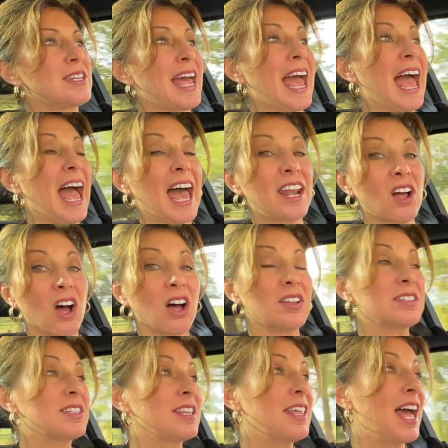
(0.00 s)
to add
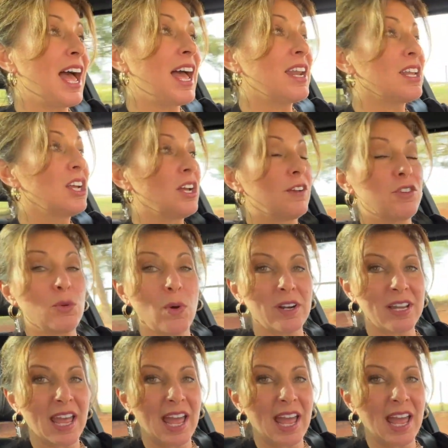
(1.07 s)
on to that, if you wanted to